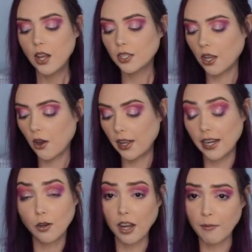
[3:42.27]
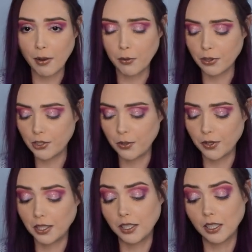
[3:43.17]
so and i don't have my order sheet
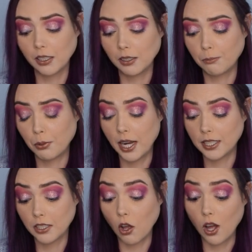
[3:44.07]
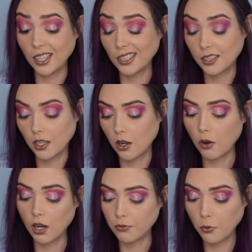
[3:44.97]
with the, the prices on it
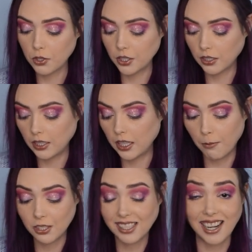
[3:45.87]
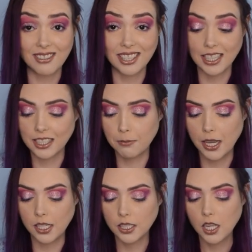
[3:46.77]
so unfortunately i'm just gonna have to
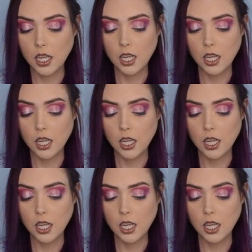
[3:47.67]
guesstimate